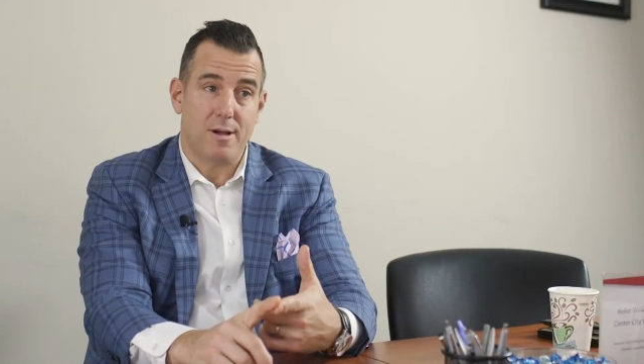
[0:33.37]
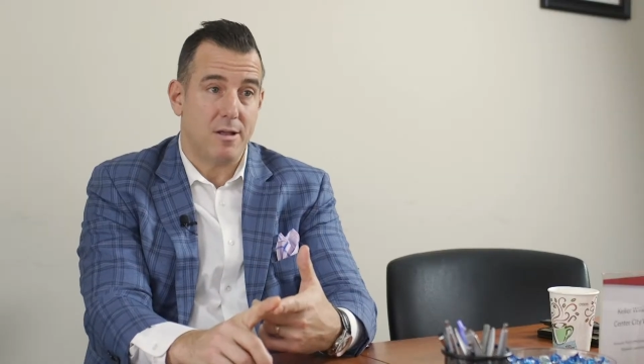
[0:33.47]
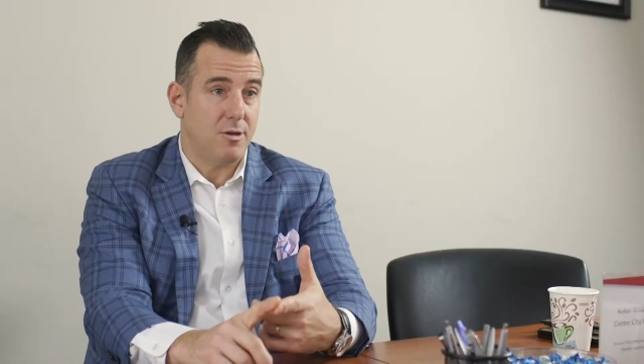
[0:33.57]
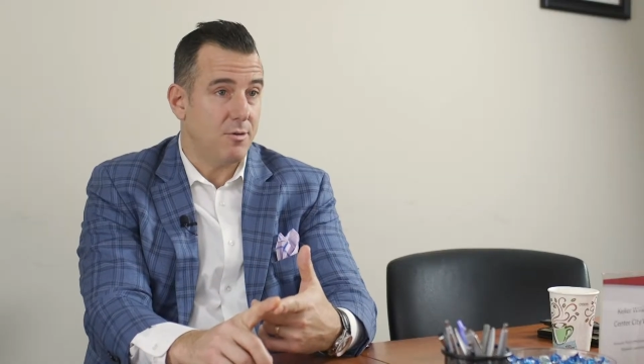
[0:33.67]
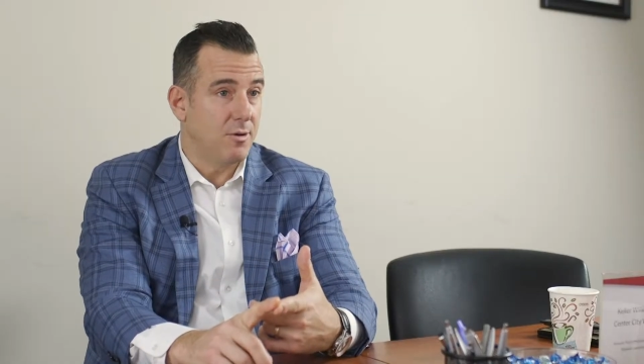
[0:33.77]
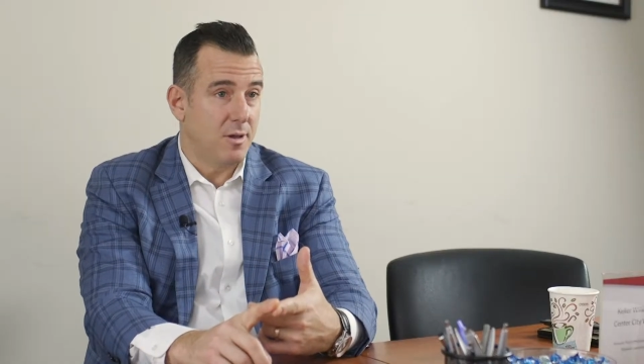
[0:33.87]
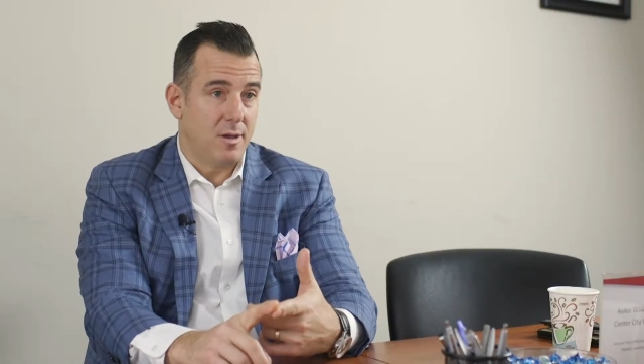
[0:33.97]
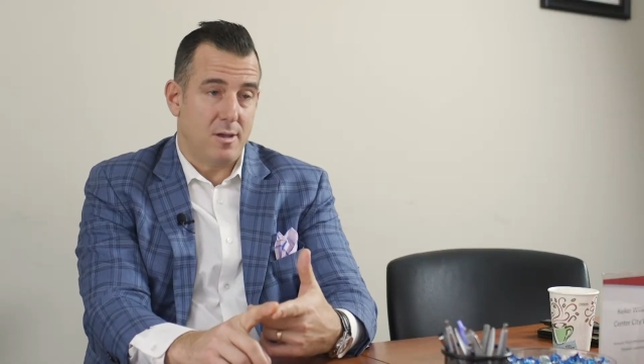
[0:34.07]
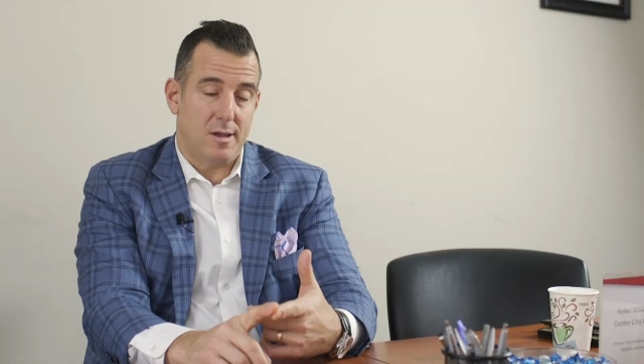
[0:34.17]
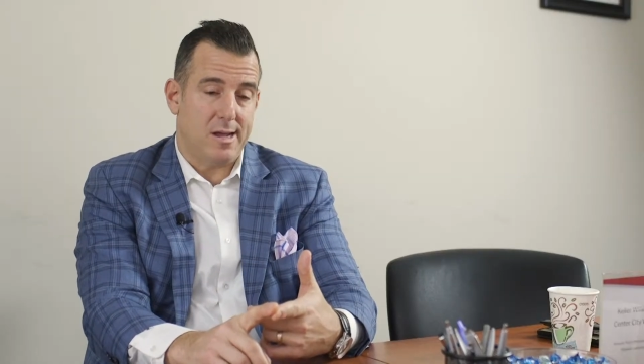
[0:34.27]
around you,
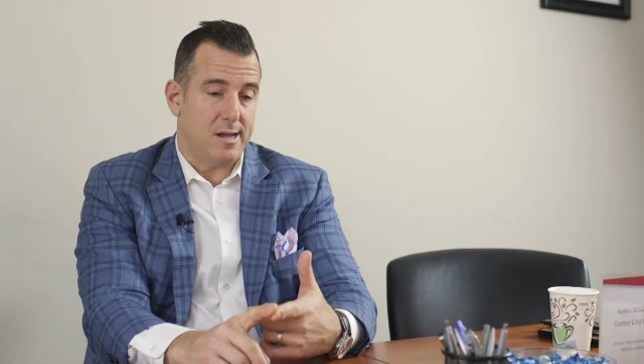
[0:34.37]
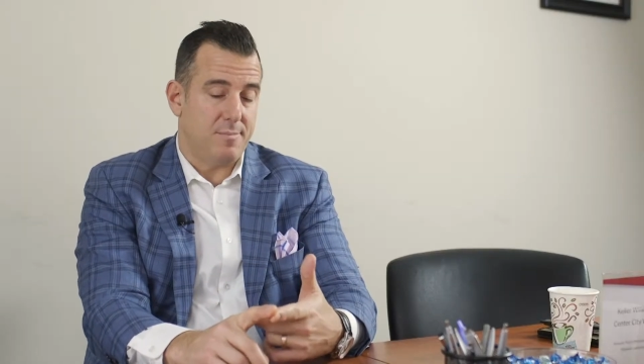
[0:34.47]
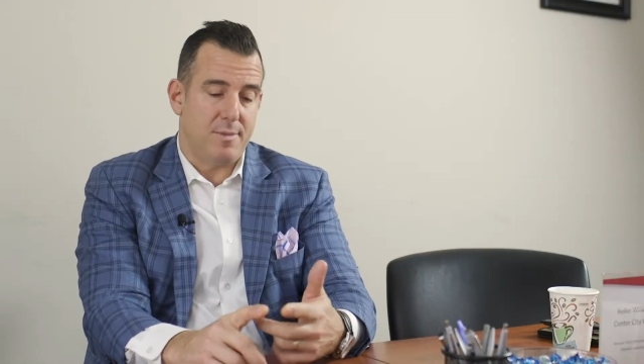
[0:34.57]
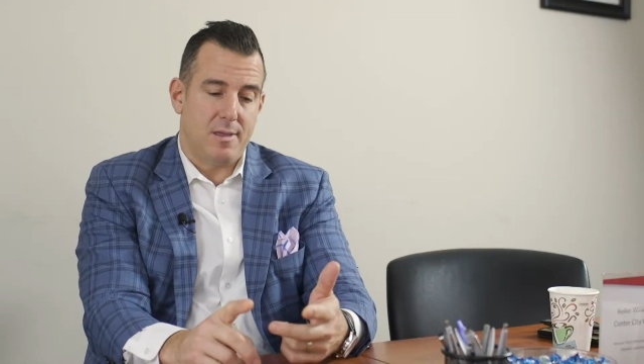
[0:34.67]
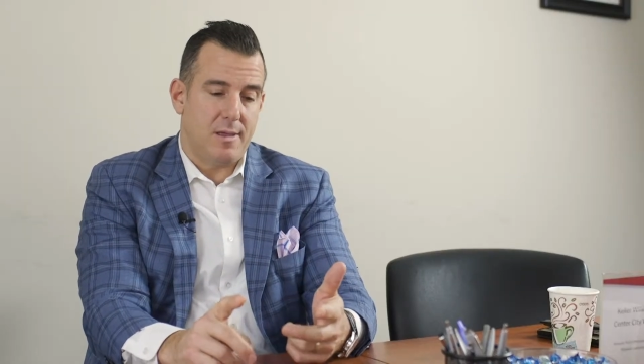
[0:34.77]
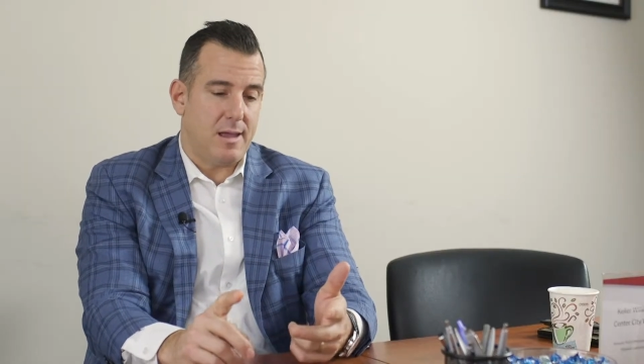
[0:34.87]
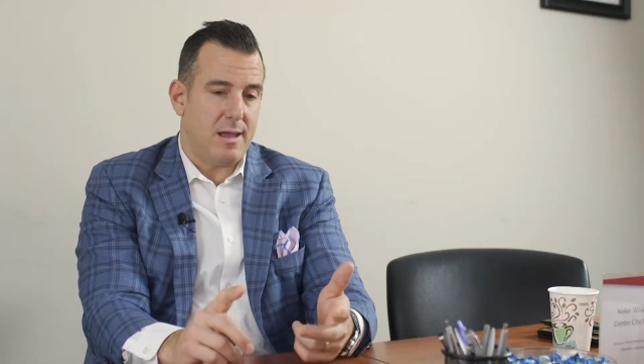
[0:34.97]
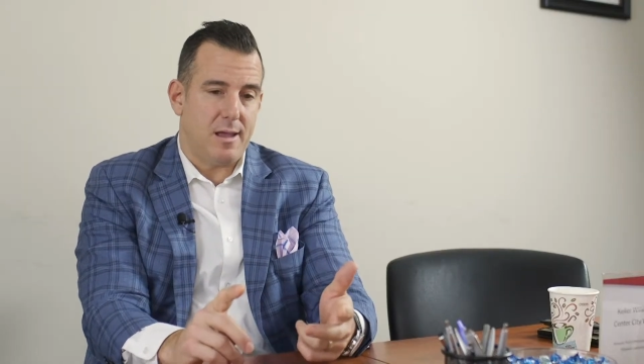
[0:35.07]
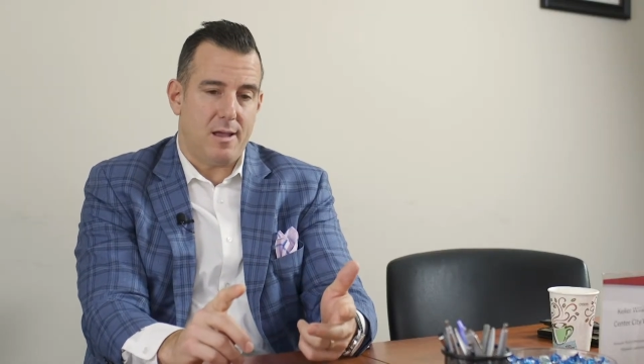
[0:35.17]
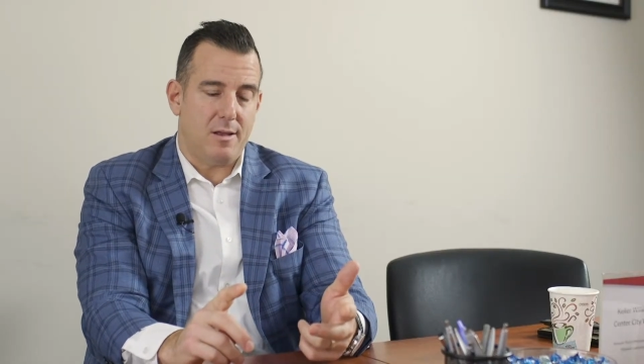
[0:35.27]

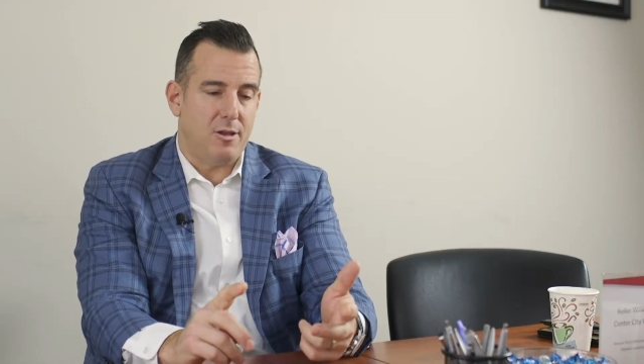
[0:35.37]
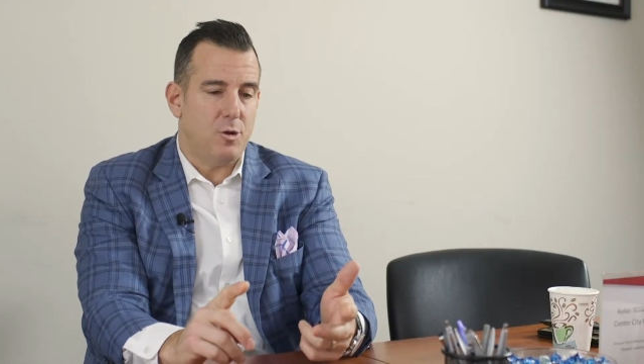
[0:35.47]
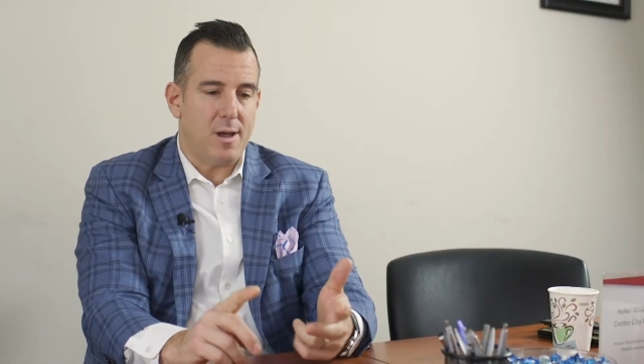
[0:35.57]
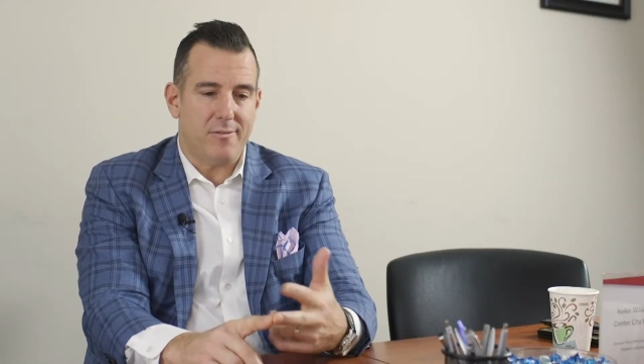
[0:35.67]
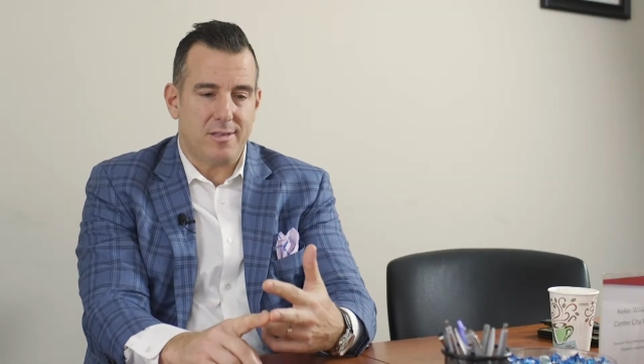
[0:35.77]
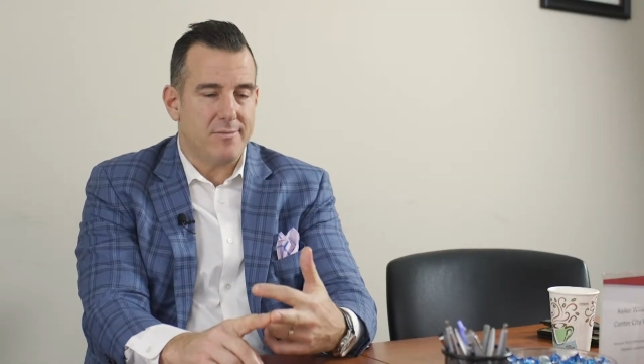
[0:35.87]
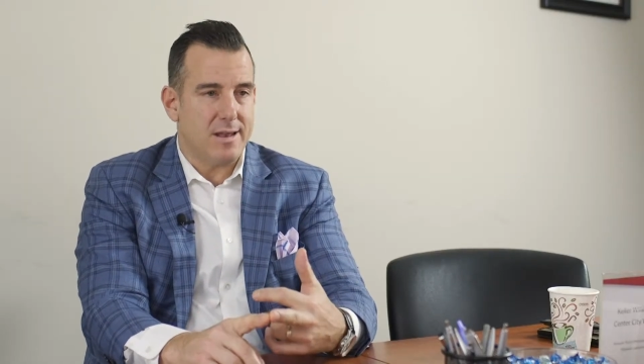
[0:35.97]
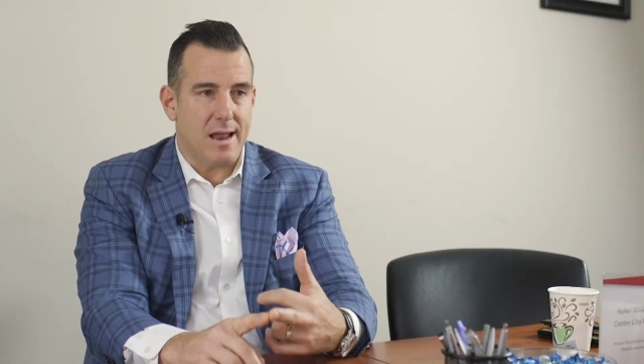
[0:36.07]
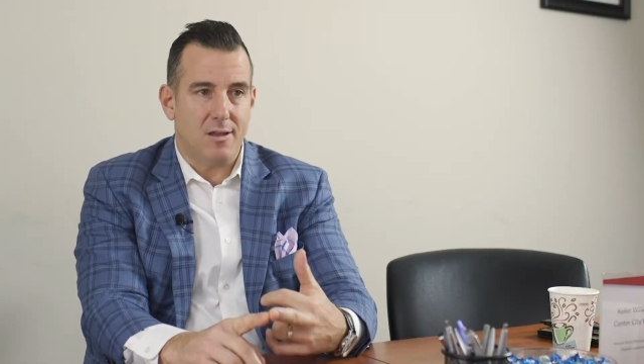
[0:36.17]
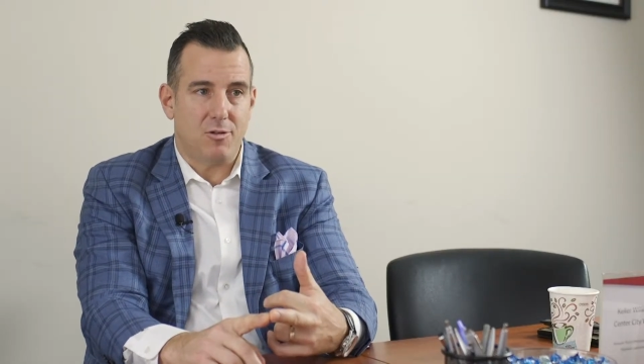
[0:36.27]
and you have to have
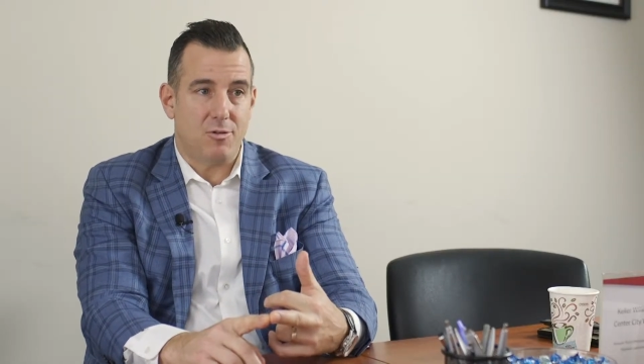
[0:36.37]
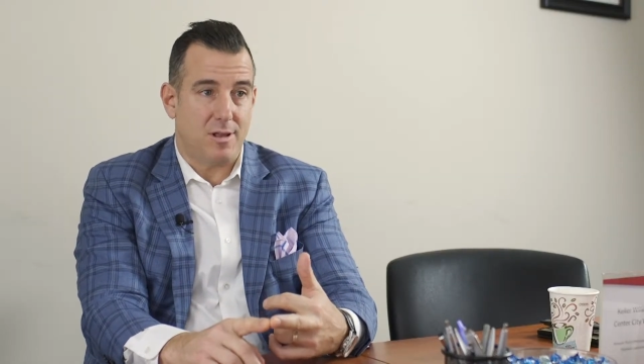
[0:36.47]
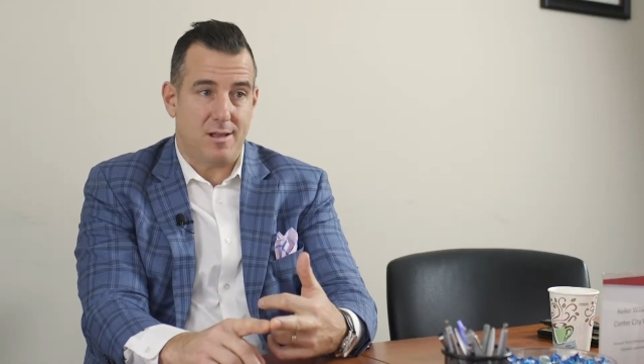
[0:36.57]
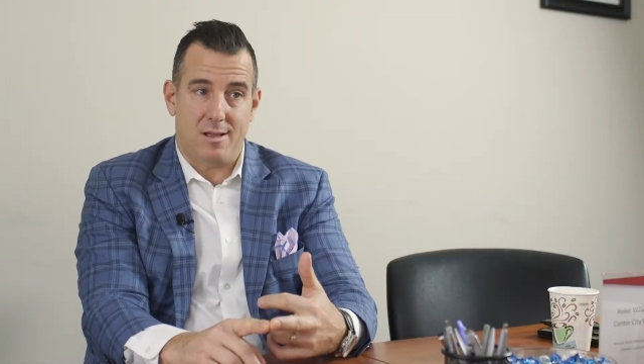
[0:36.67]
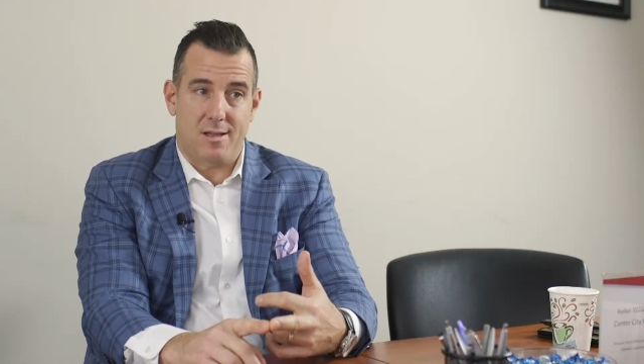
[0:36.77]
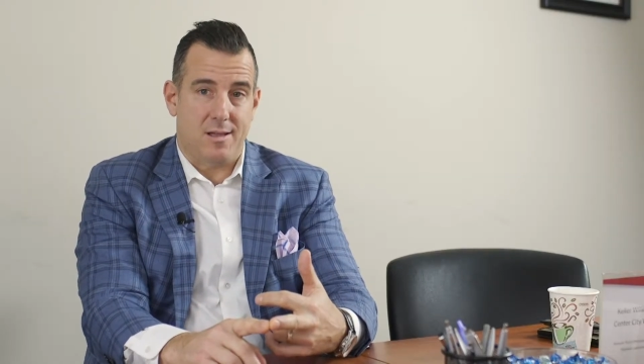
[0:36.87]
an attitude that